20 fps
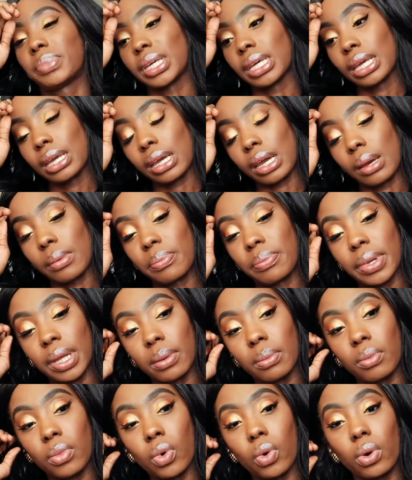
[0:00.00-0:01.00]
Being a
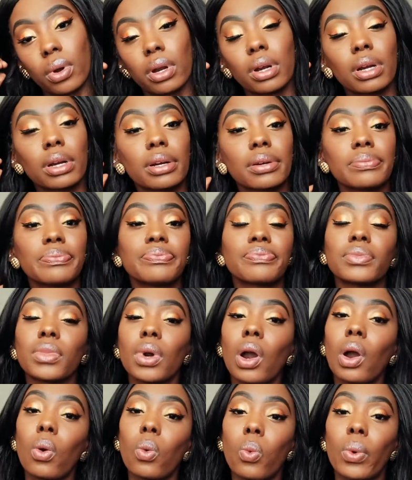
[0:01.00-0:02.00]
bit more
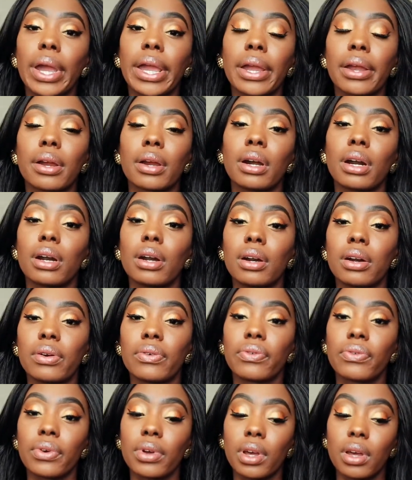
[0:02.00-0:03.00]
aware
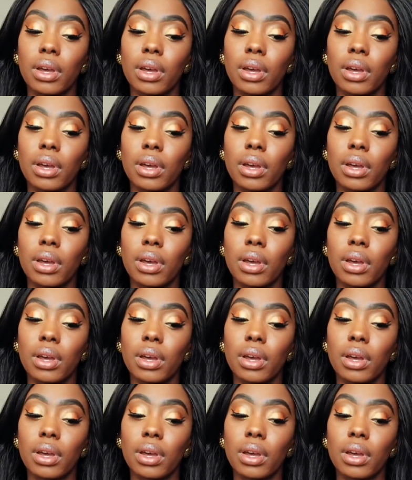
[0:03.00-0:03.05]
of,